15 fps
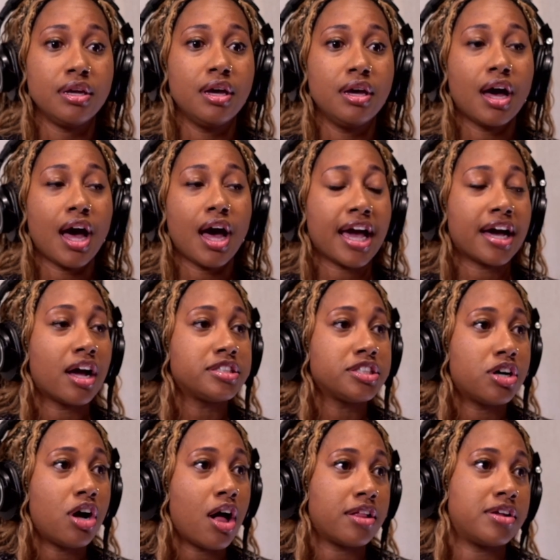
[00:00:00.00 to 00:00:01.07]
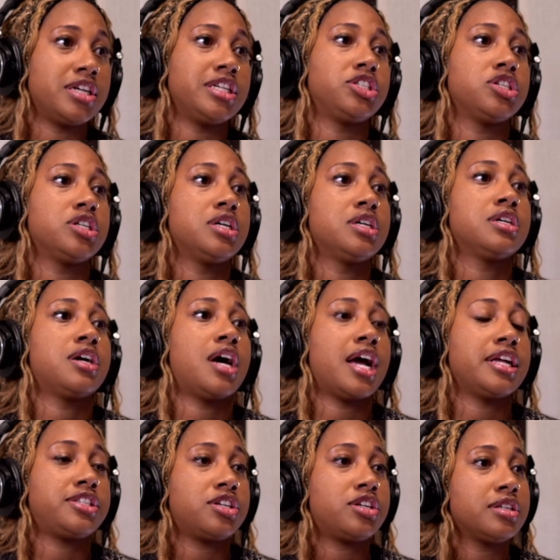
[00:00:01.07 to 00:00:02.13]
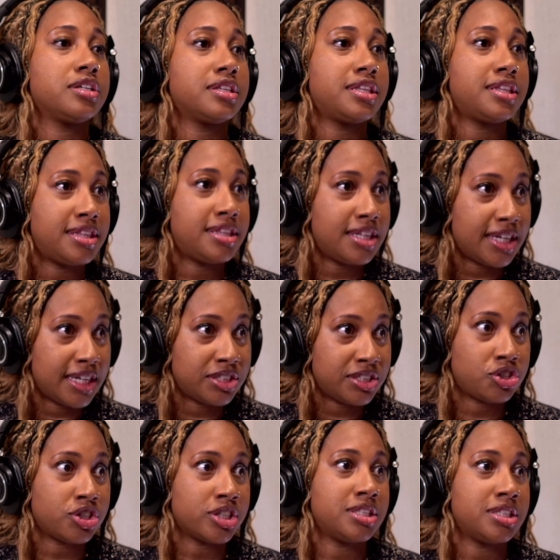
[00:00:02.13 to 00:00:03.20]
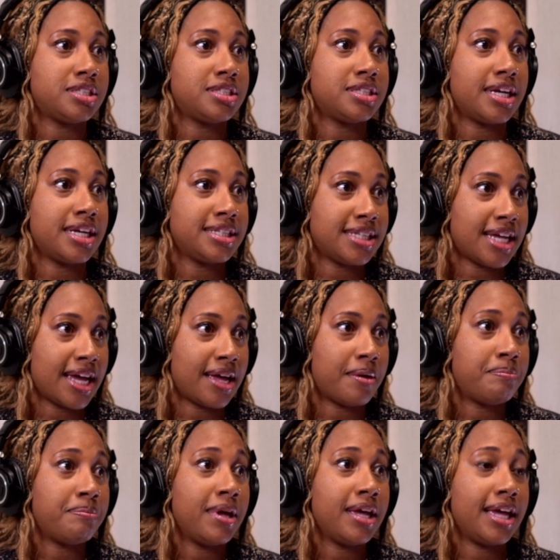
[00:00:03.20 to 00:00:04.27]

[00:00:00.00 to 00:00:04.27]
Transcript: I got to college, I took the entrance exam,